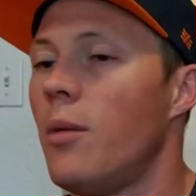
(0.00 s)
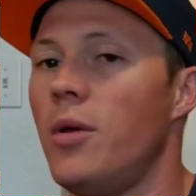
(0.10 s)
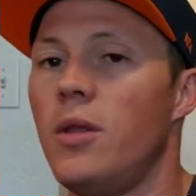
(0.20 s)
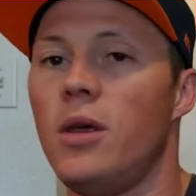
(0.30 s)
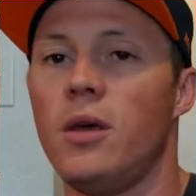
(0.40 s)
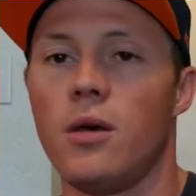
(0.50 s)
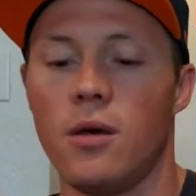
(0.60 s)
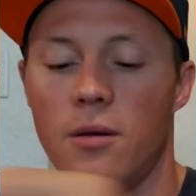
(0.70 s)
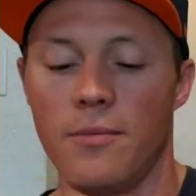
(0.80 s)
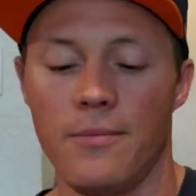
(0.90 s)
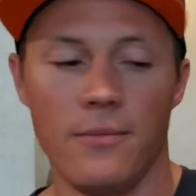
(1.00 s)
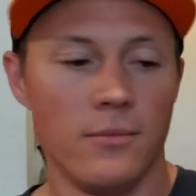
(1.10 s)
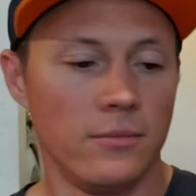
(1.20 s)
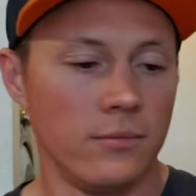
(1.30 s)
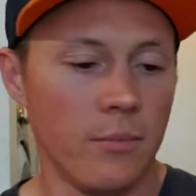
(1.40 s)
I mean, the
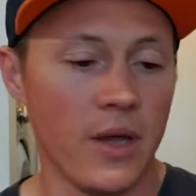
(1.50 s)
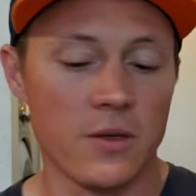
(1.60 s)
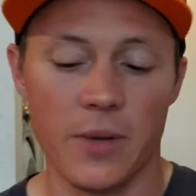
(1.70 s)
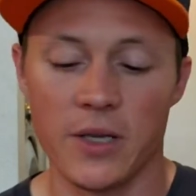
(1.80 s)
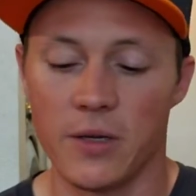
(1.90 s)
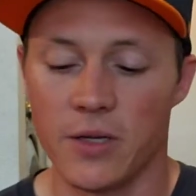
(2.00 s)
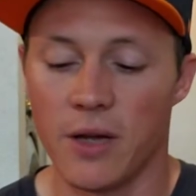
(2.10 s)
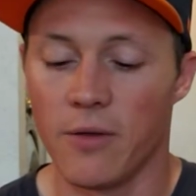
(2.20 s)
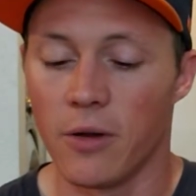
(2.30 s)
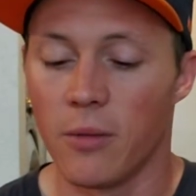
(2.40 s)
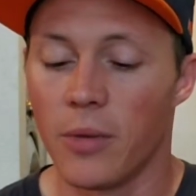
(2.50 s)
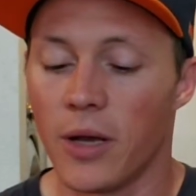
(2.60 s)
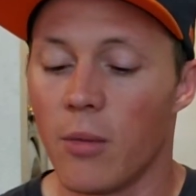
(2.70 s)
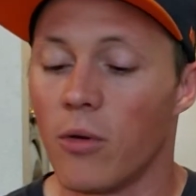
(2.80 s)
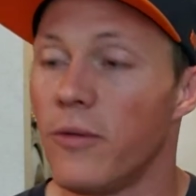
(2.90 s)
basil pesto is definitely going to
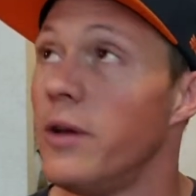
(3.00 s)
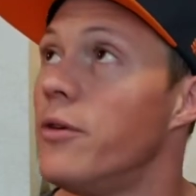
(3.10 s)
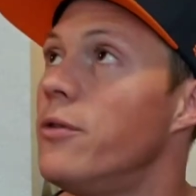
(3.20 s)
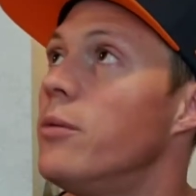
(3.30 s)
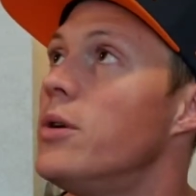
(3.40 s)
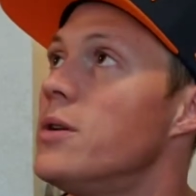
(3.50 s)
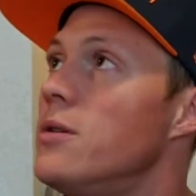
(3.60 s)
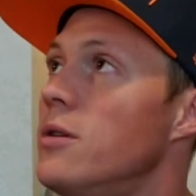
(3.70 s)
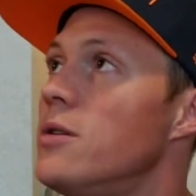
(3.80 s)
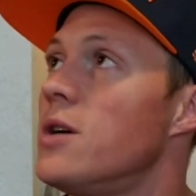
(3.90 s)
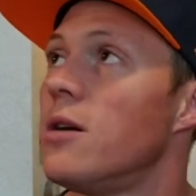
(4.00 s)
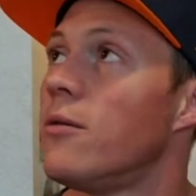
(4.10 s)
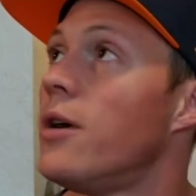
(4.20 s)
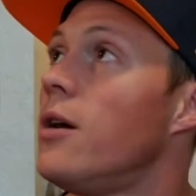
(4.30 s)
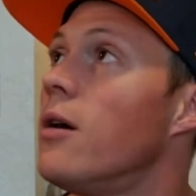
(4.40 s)
bring out more flavor to it, but it's got
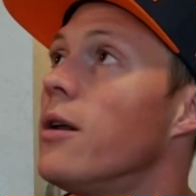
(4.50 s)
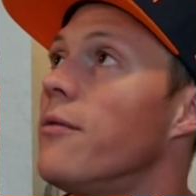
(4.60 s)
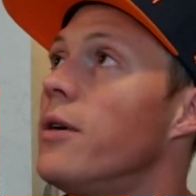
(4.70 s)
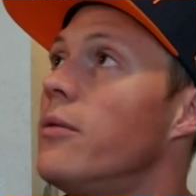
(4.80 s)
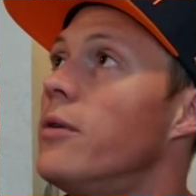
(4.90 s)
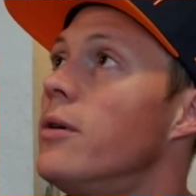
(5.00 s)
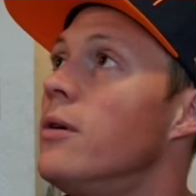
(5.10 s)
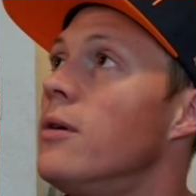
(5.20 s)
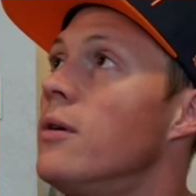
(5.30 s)
great garlic flavor.